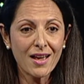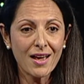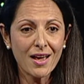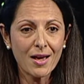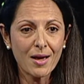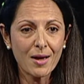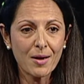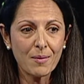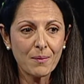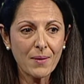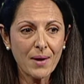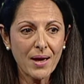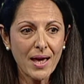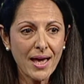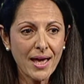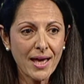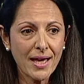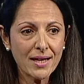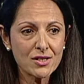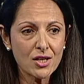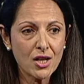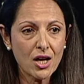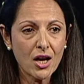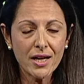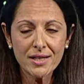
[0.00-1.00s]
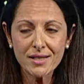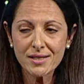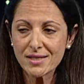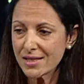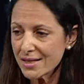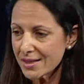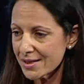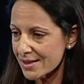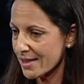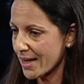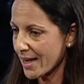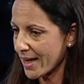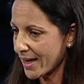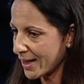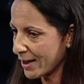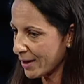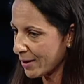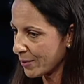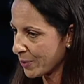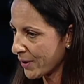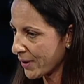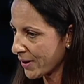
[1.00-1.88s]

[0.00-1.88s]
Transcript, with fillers: Um, and I did take it